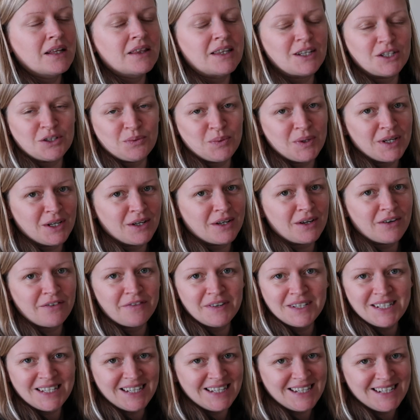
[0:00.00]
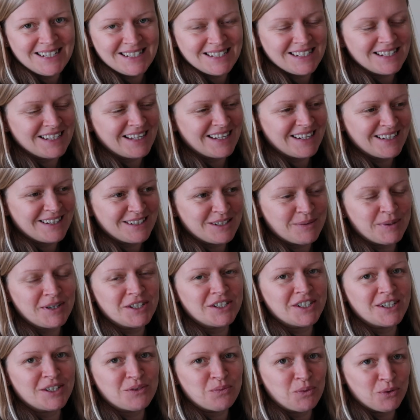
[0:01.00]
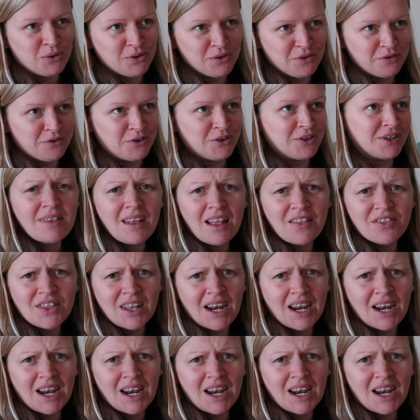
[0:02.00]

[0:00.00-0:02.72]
this week for teas and things, which is wonderful.